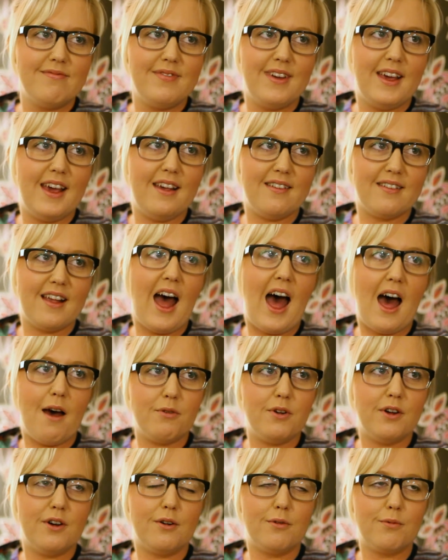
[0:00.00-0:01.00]
is
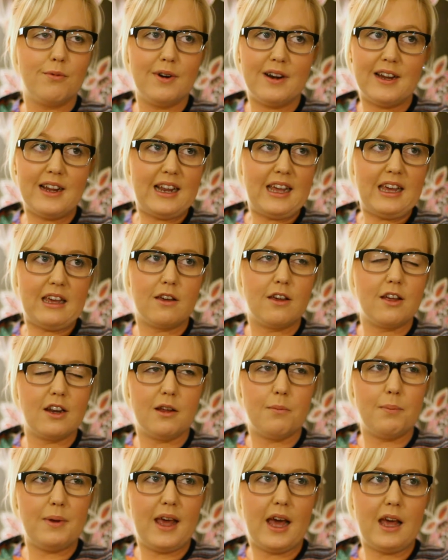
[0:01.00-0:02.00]
ever really going
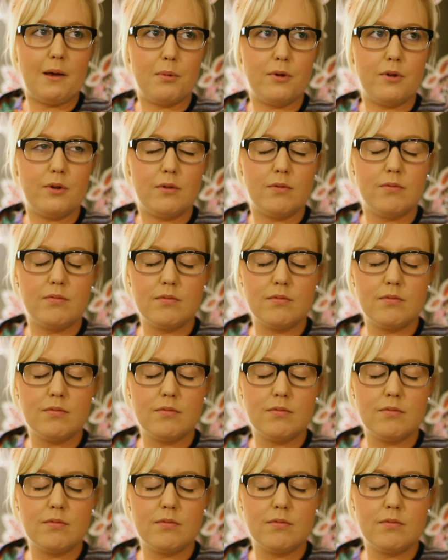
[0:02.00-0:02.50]
to be able